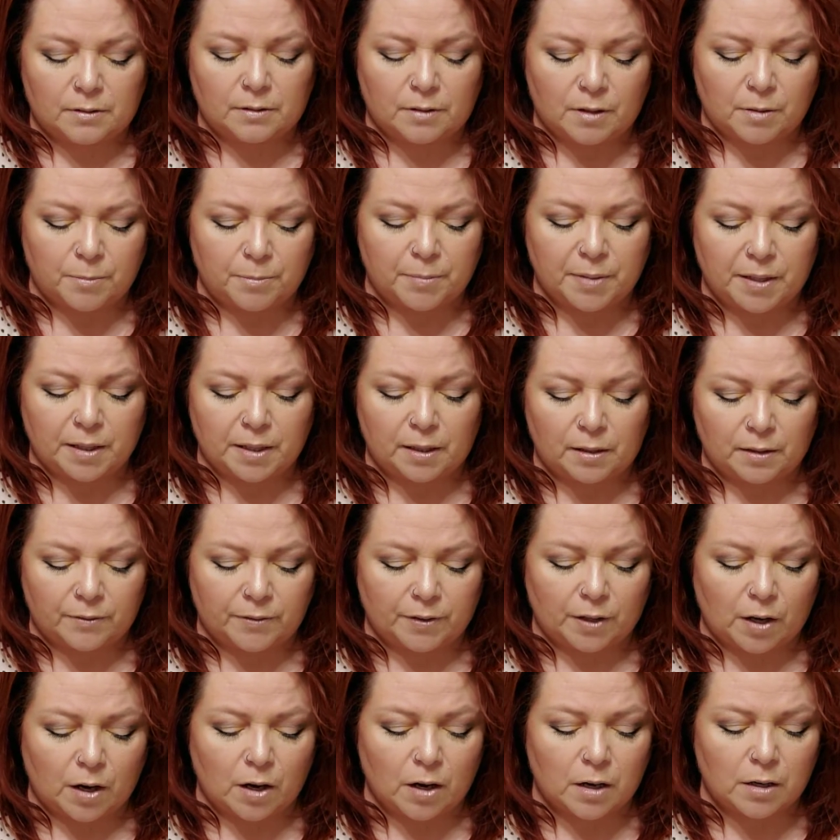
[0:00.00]
the middle of an
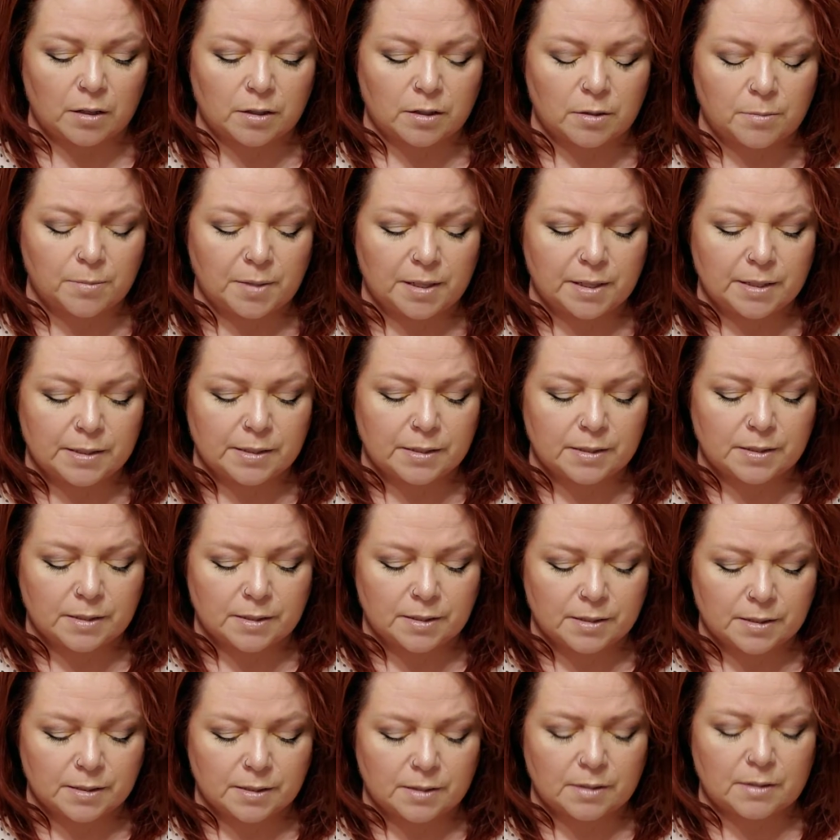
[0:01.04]
argument.
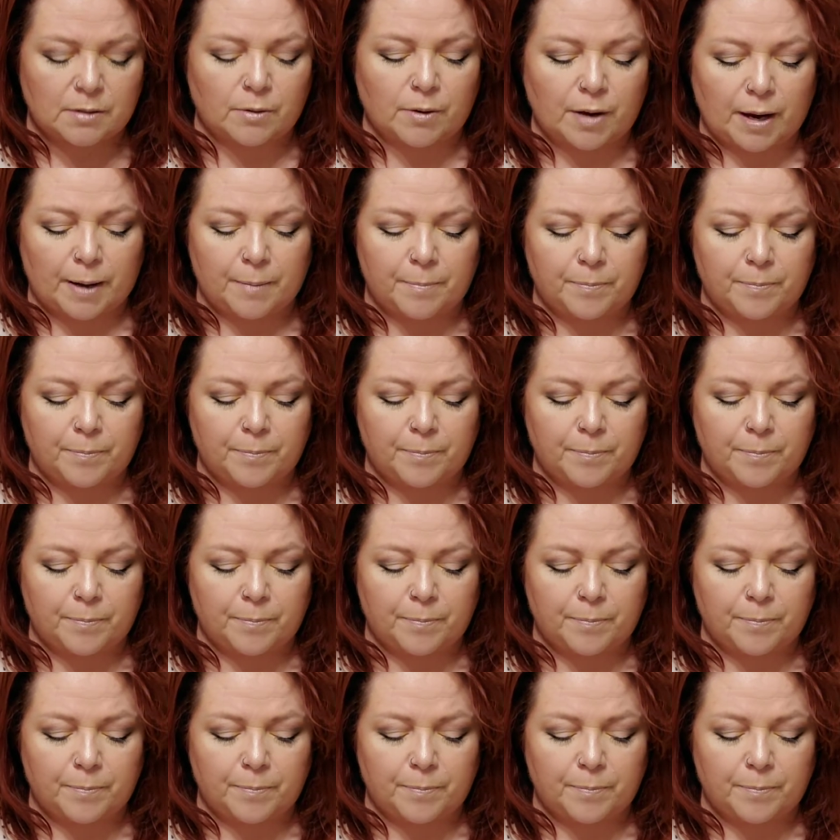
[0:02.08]
Okay,